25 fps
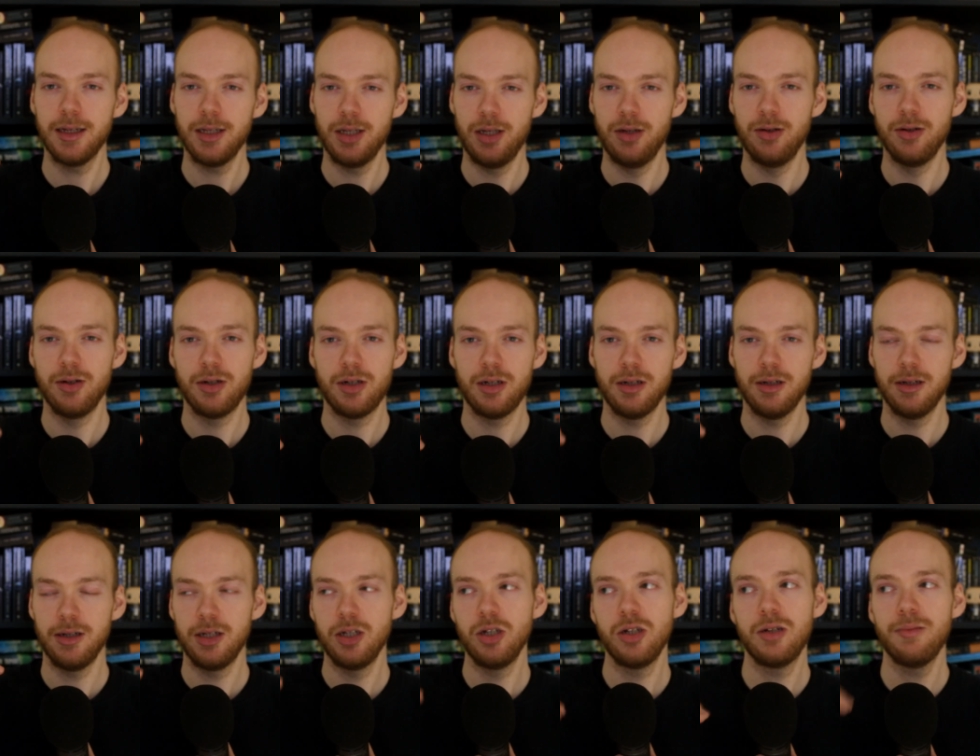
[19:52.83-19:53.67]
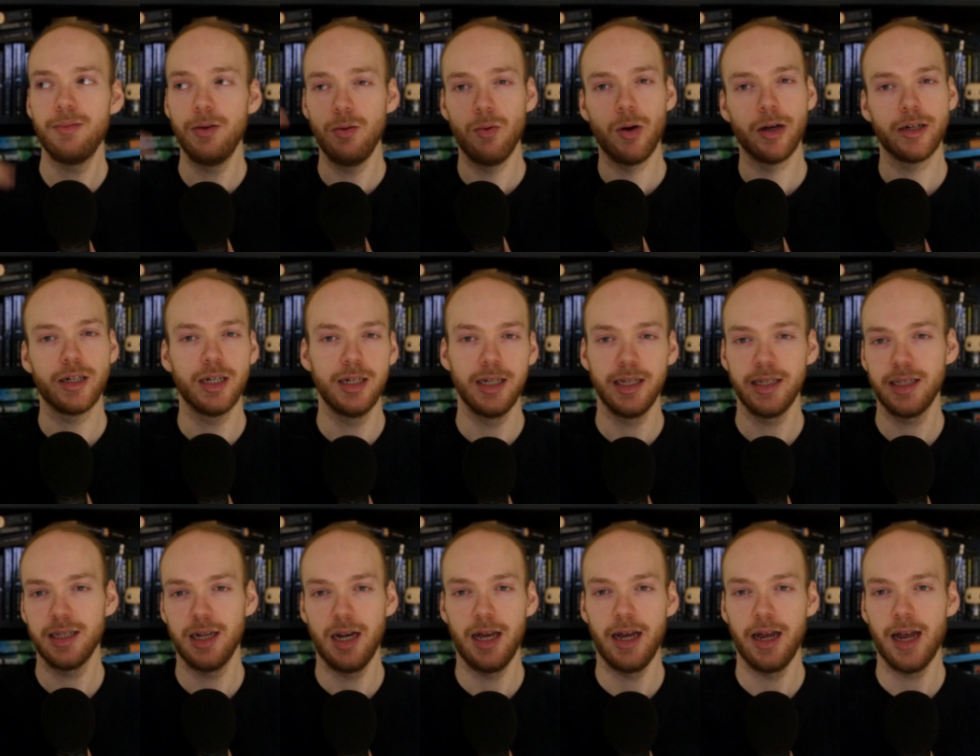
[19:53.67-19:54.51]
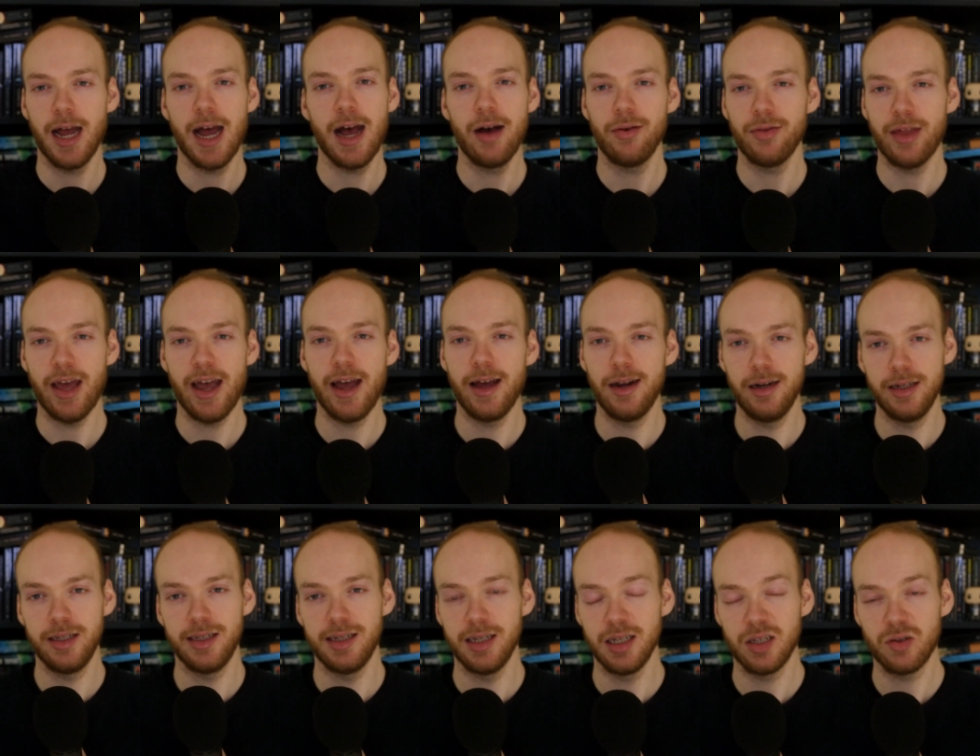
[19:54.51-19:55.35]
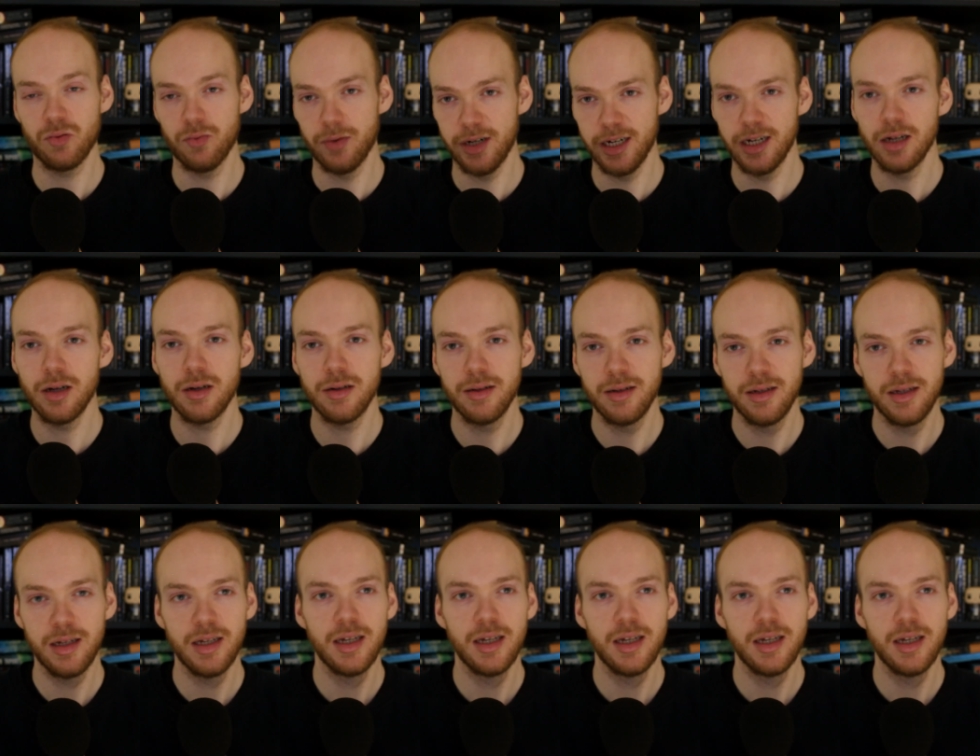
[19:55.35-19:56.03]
you should be watching this and like, how the hell is this real?